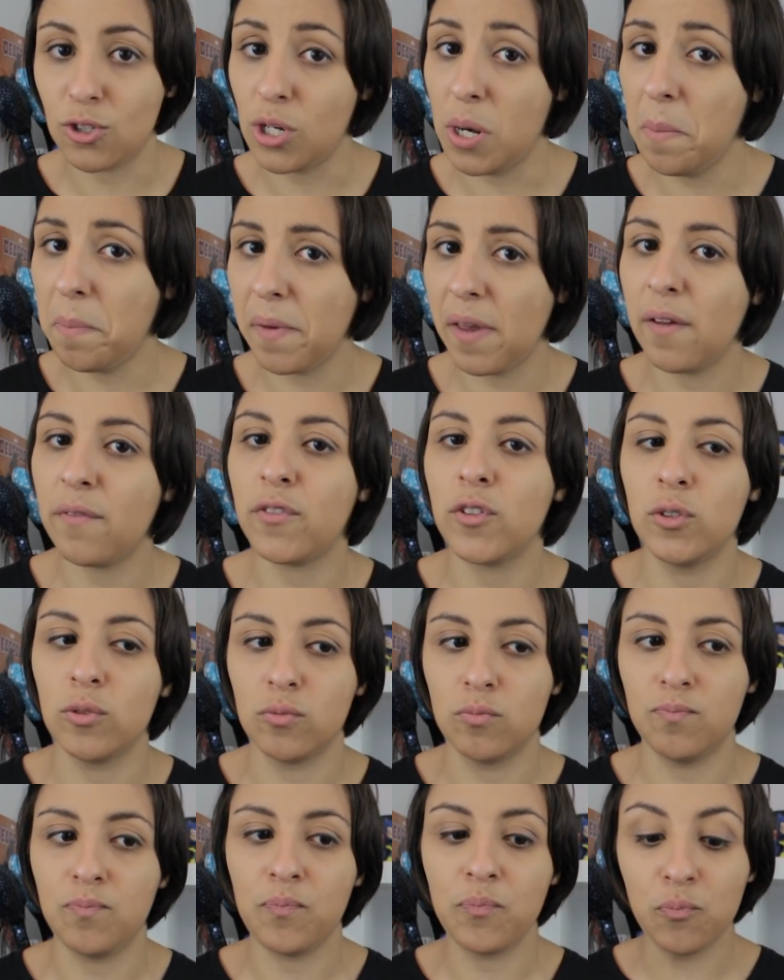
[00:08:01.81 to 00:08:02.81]
trip if
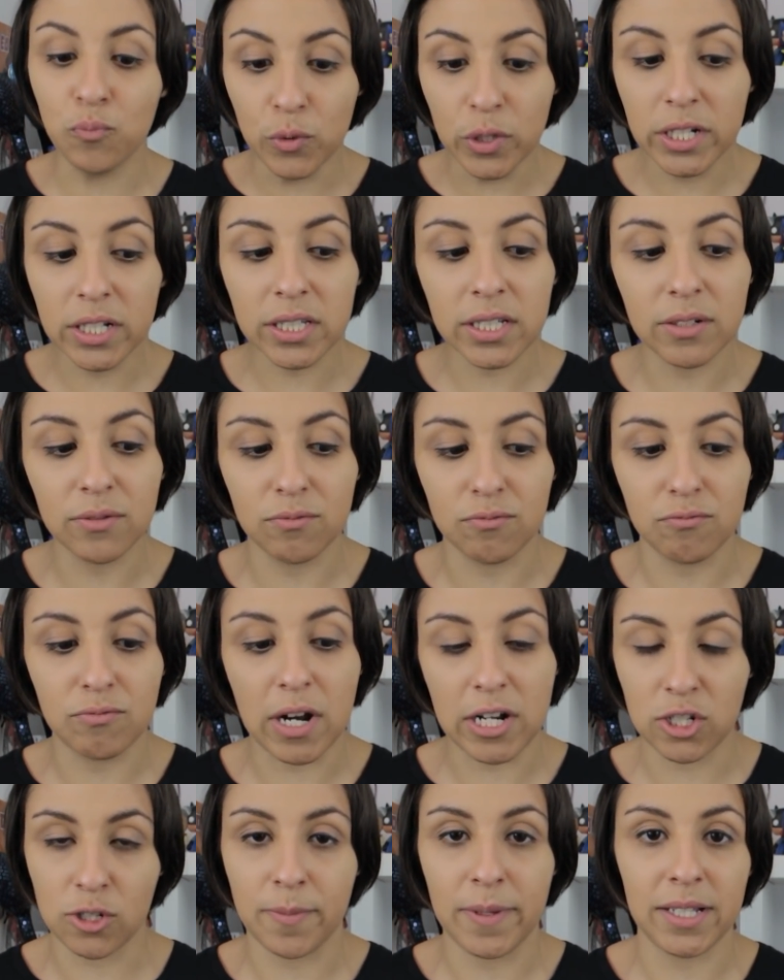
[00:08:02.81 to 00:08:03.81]
you're really
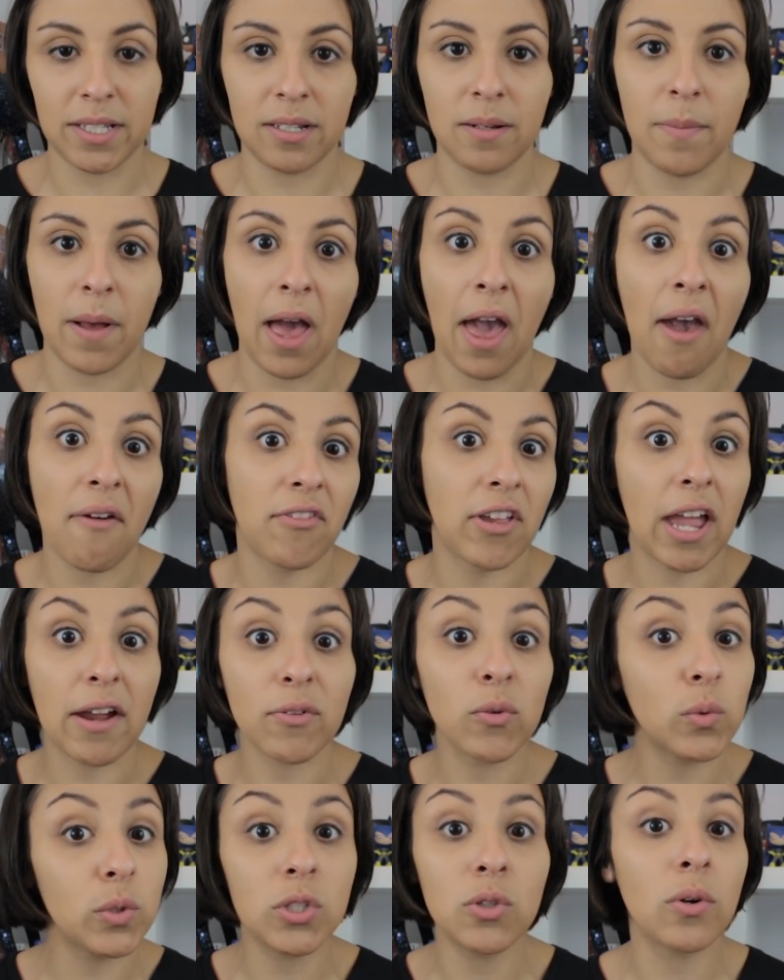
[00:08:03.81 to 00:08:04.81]
regimented about having
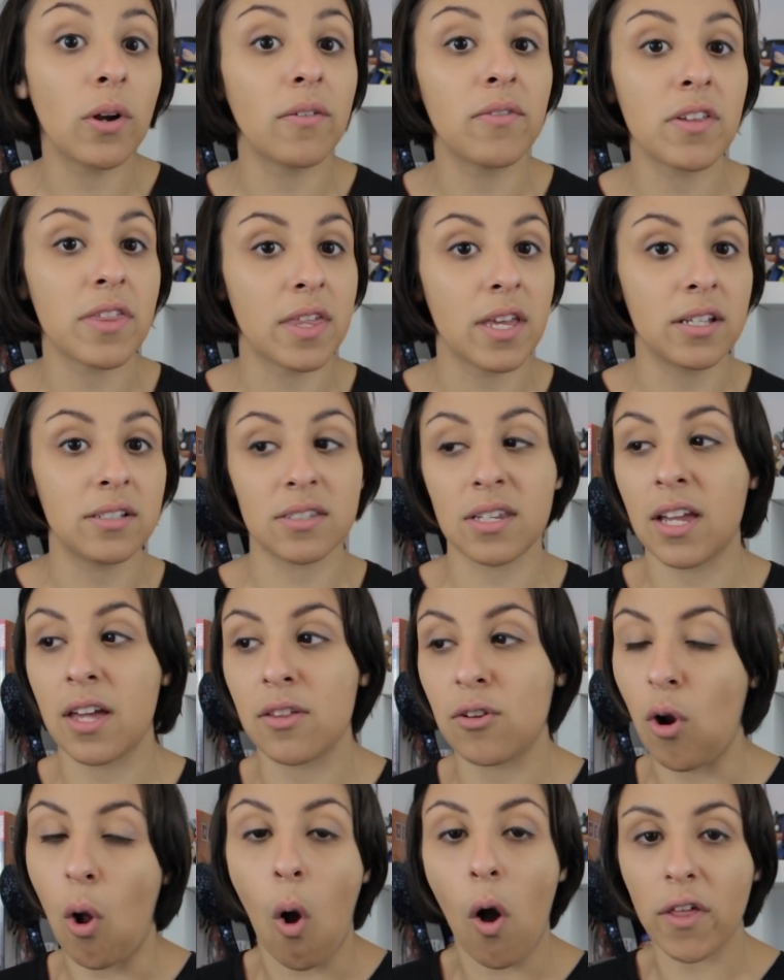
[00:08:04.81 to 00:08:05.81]
everyone do everything
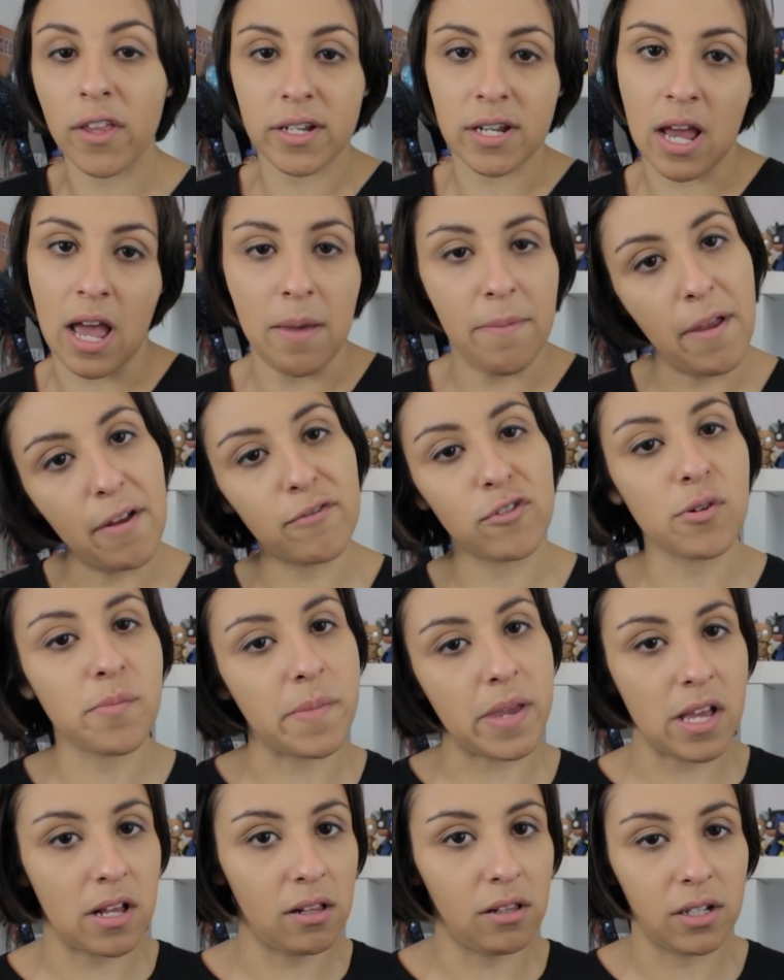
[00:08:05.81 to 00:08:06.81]
together all the time, every
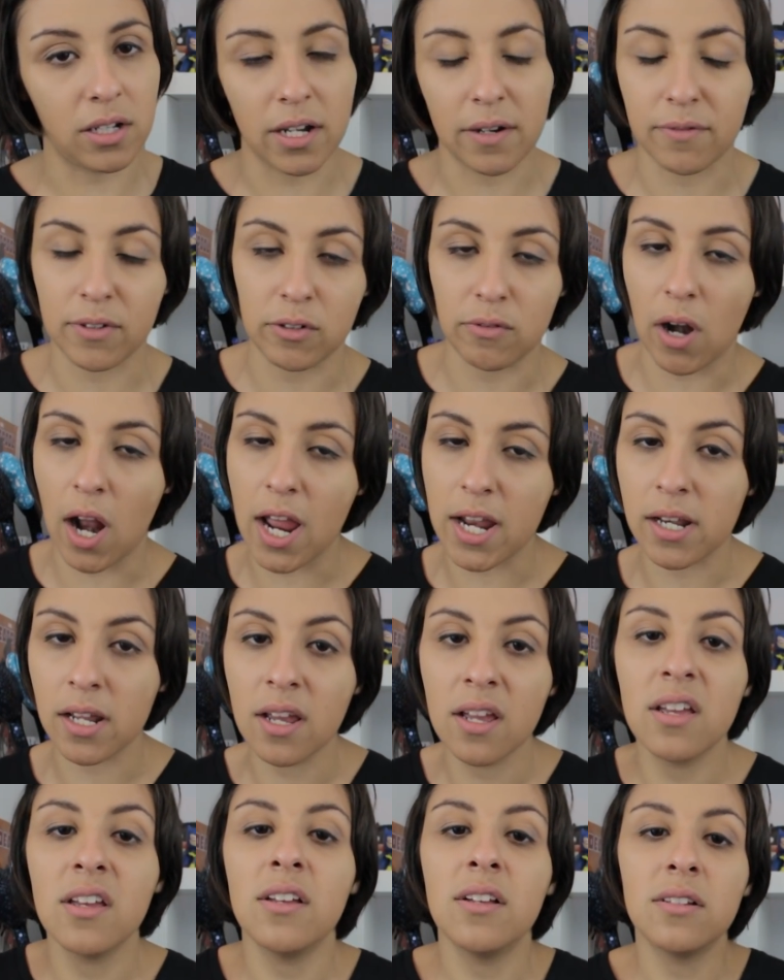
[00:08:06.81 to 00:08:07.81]
meal and every ride.
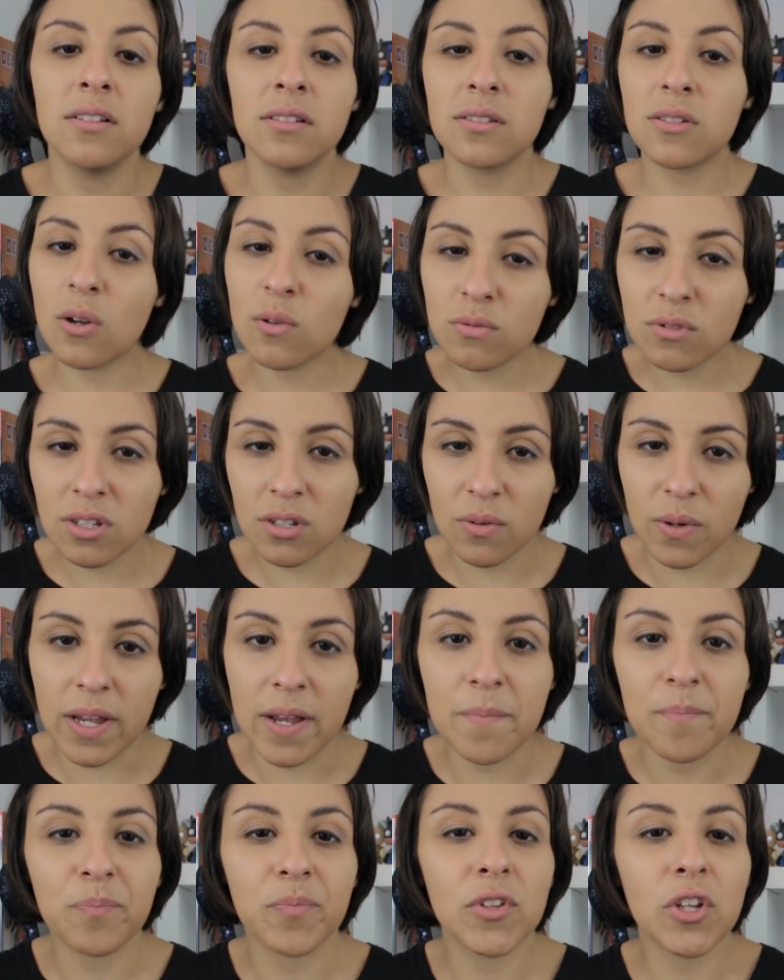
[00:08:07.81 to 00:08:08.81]
Don't do
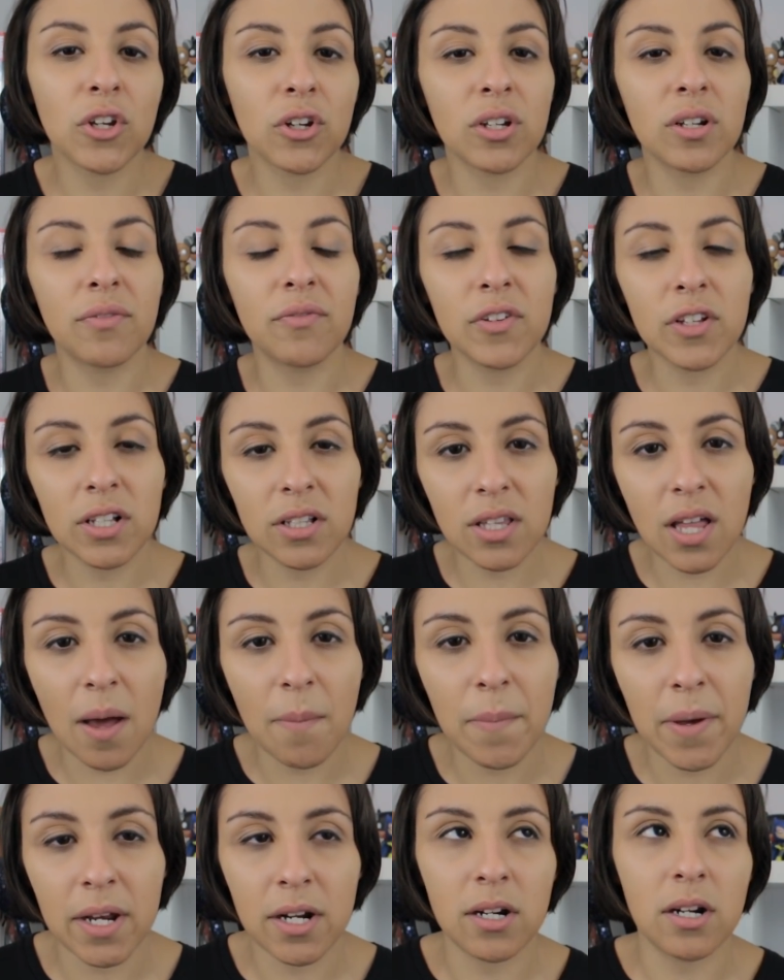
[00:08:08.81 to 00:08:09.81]
it. You're gonna feel a
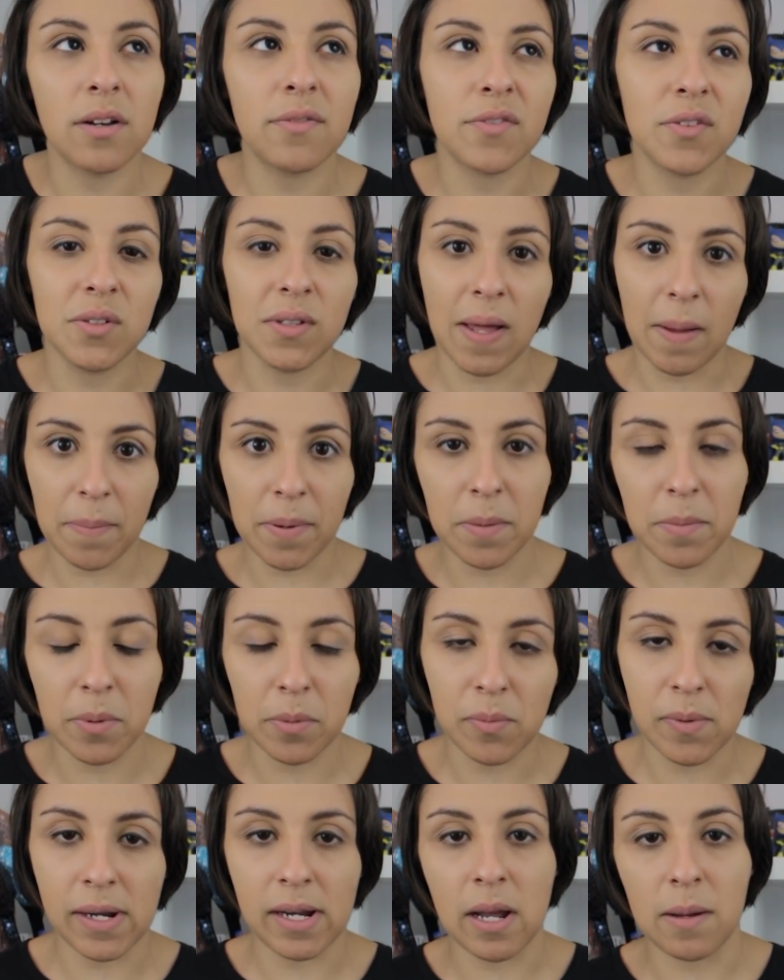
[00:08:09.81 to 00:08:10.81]
lot better if you let people
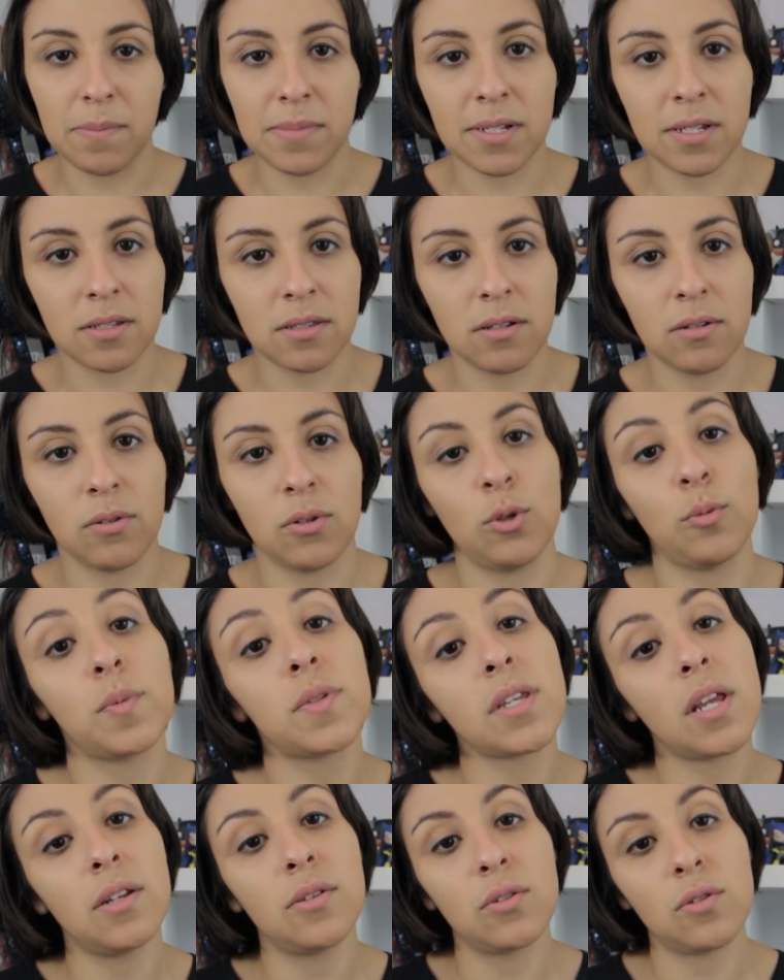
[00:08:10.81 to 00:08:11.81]
break up into their
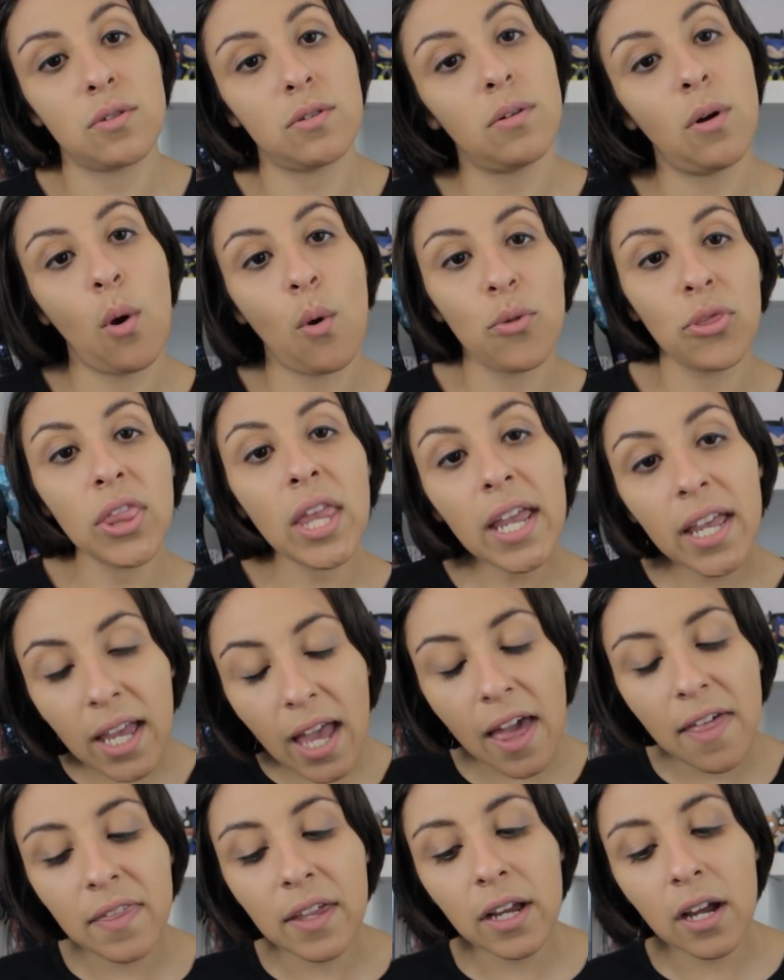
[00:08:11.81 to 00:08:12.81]
groups and do their own thing
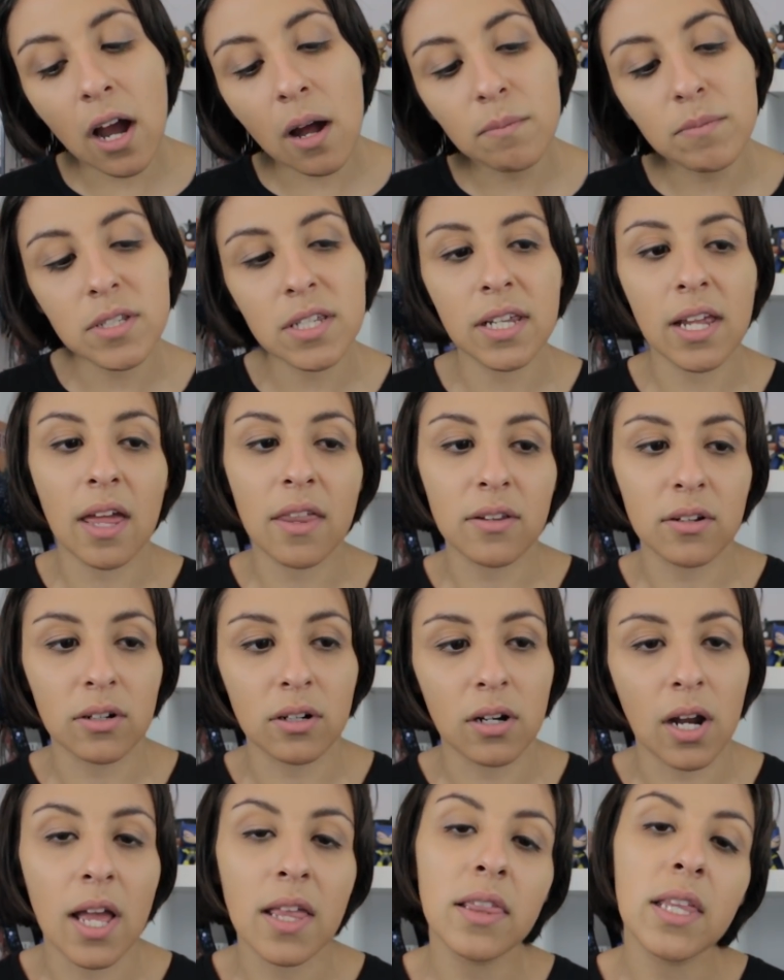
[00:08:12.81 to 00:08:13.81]
and then come
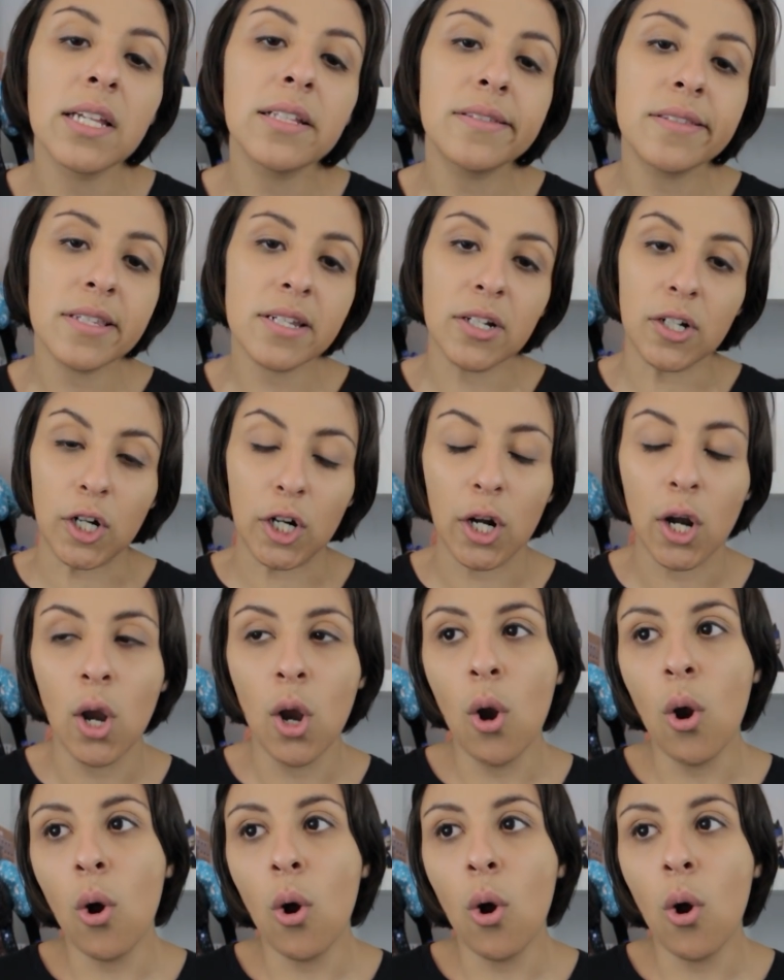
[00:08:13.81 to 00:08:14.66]
together at like dinner